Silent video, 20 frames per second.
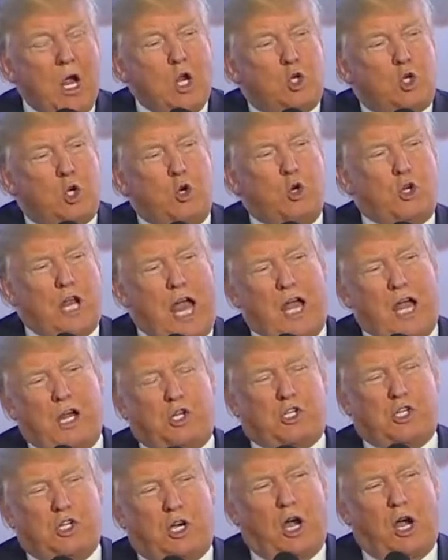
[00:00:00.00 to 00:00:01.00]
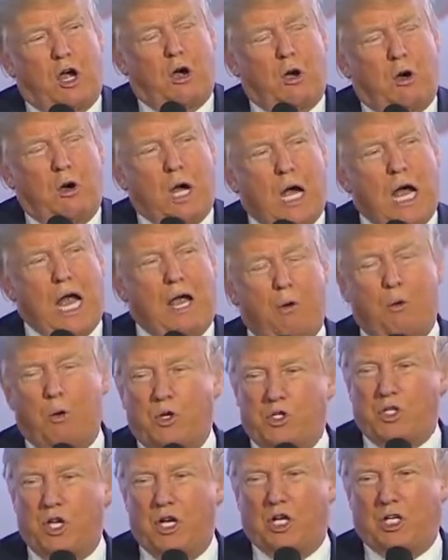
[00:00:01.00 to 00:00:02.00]
2 days ago, I
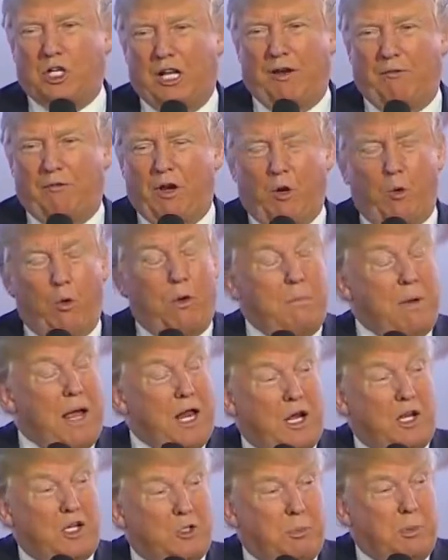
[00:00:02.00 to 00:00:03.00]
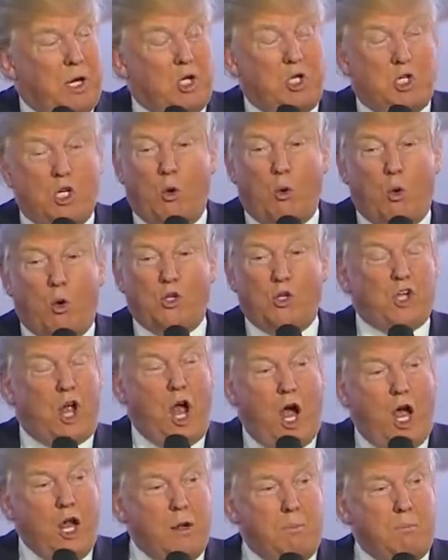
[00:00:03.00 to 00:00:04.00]
was in Cleveland. We made a speech. It was
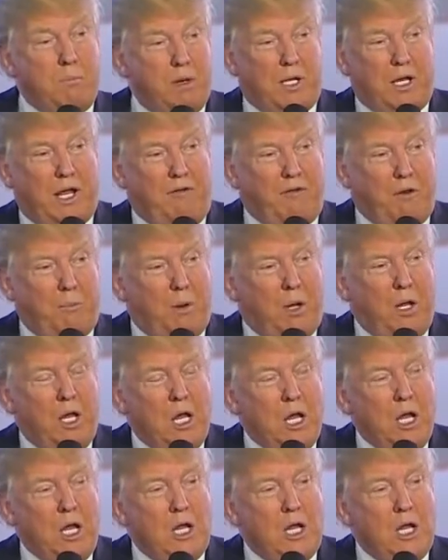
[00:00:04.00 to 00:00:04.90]
unbelievable.